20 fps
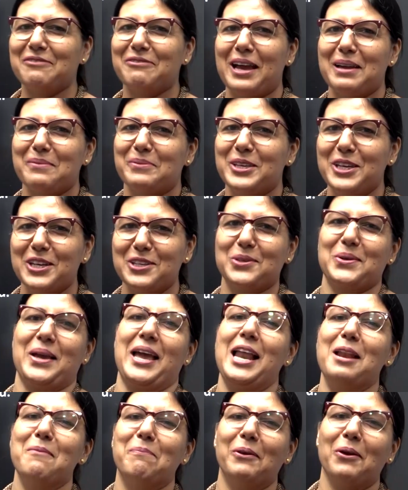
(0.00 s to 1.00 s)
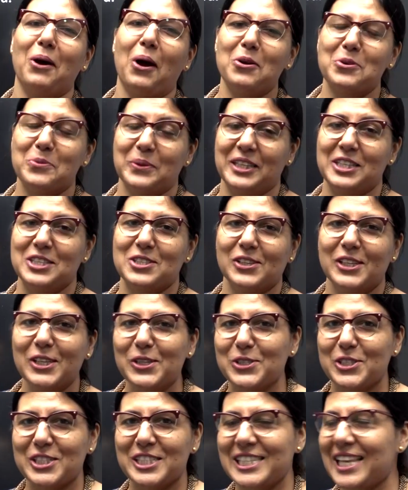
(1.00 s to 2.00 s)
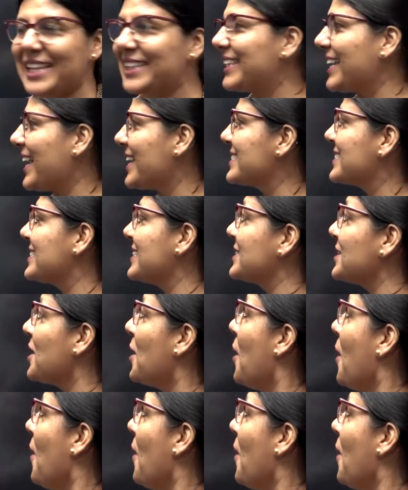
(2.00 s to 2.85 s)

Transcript: I'm here to help you out with the solutions and the answers.